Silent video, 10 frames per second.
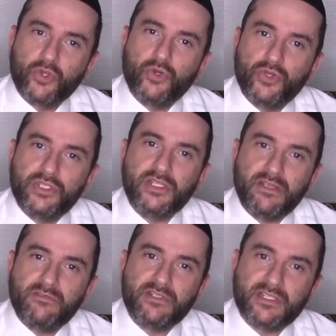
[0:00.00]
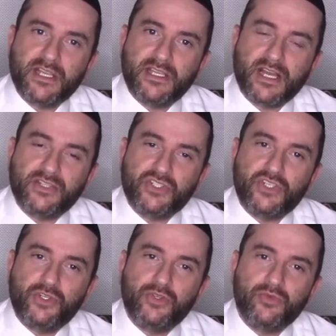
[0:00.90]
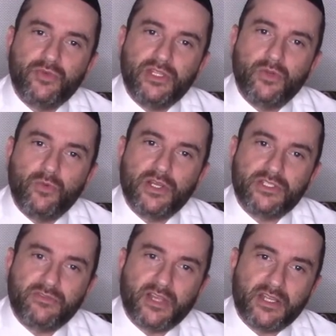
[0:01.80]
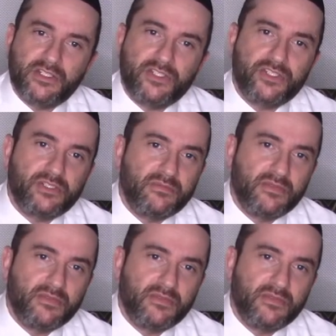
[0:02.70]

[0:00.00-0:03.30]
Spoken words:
couldn't even say Kaddish. He couldn't read the words of Kaddish.